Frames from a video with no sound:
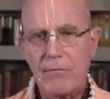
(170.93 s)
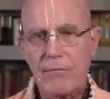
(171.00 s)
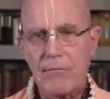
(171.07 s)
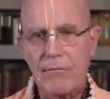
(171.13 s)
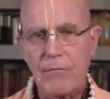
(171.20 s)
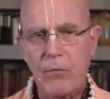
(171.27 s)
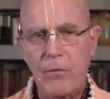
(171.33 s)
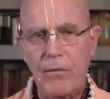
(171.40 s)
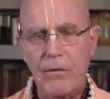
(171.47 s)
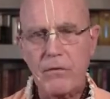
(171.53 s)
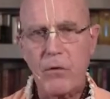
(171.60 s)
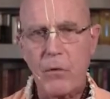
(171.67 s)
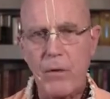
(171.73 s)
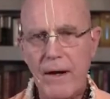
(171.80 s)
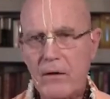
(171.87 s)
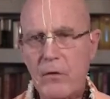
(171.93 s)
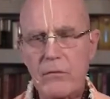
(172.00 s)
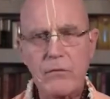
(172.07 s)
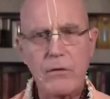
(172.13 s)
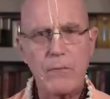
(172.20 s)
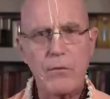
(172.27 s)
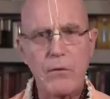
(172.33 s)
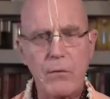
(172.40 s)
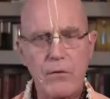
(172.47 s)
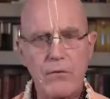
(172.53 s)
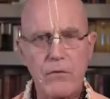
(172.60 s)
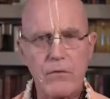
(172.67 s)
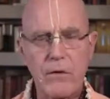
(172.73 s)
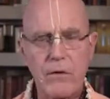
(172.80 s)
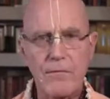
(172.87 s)
for the Tawako temple, which
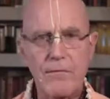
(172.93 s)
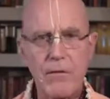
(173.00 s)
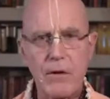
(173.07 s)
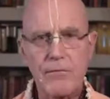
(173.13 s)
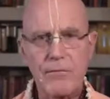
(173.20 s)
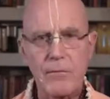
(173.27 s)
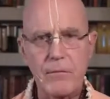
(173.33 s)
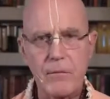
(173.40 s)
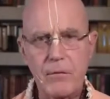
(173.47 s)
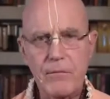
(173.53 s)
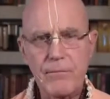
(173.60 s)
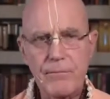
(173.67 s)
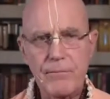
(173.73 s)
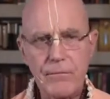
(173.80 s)
is not far from you,